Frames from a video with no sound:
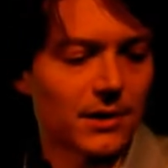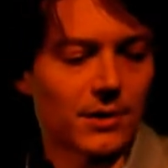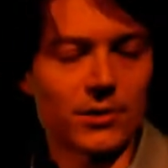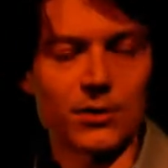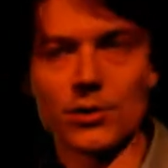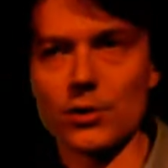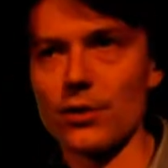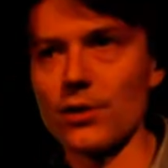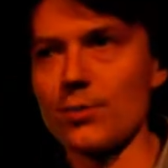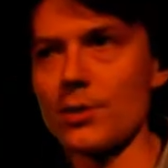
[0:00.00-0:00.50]

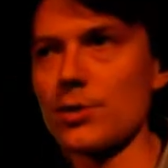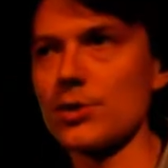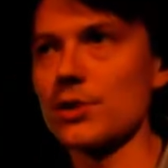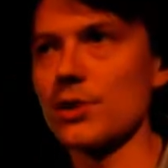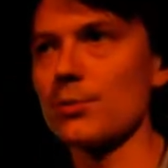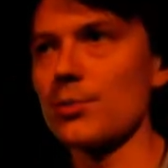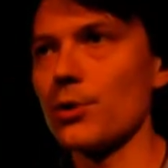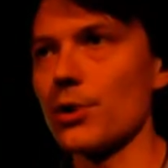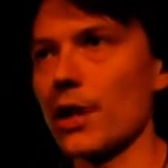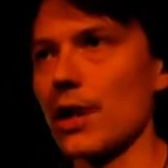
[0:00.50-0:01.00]
sort of the most
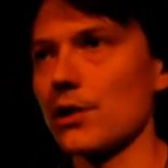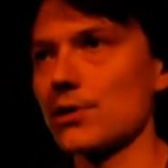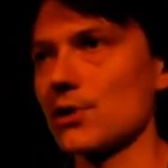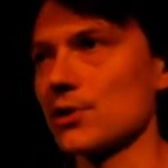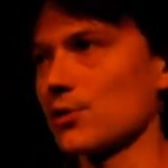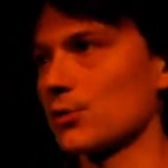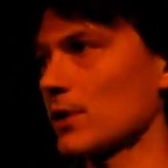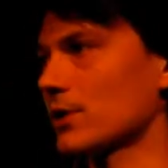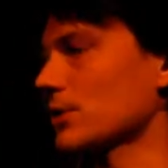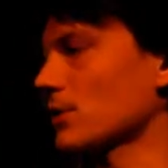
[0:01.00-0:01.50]
simple case
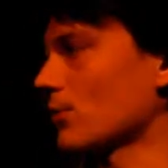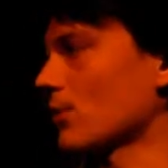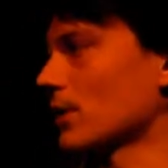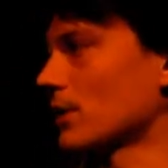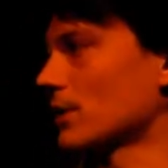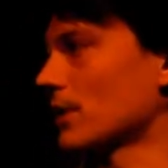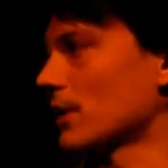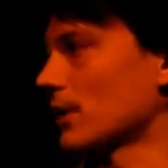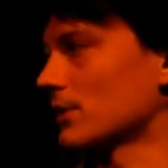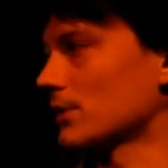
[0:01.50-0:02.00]
is when
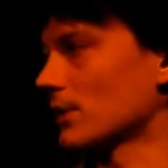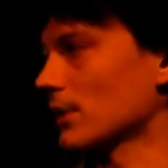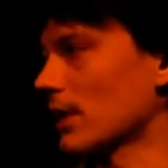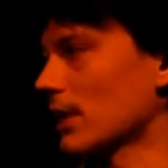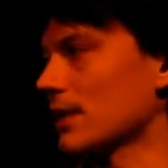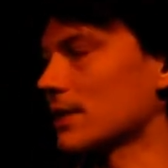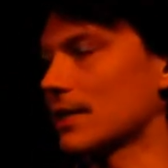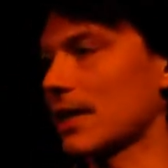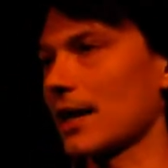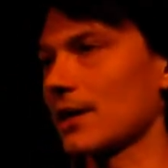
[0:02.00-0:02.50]
someone is looking
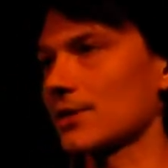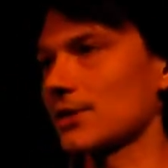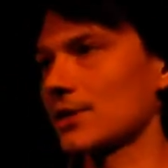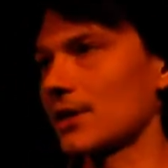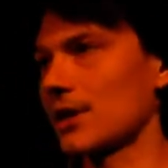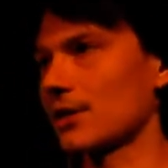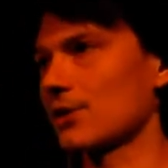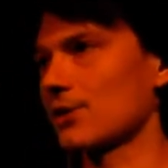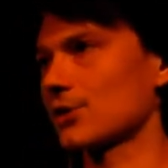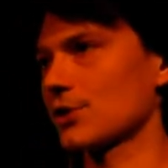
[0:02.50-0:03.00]
at text
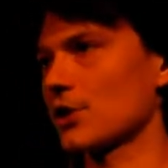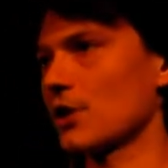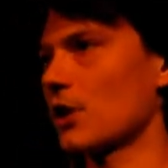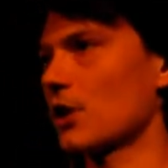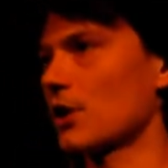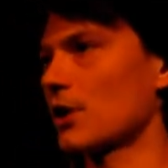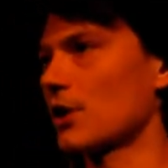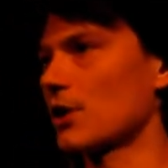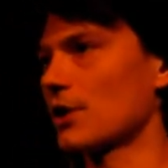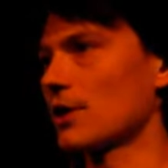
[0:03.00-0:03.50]
and there's a
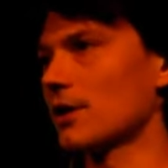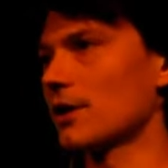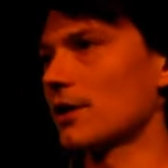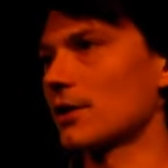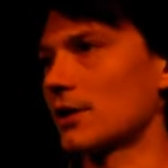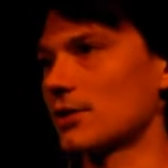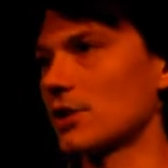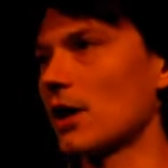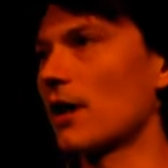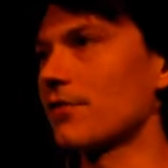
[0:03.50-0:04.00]
car
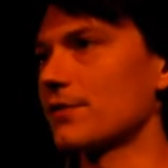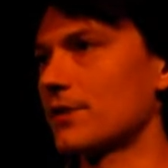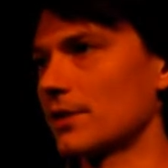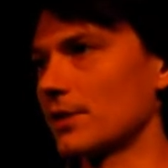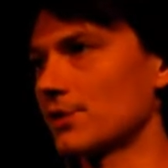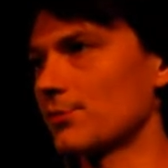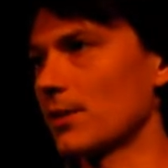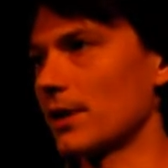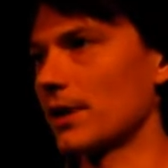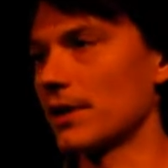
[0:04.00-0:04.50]
that's off the
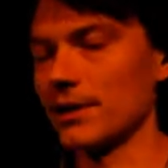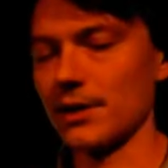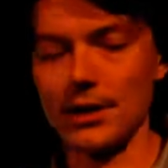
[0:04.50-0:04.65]
display.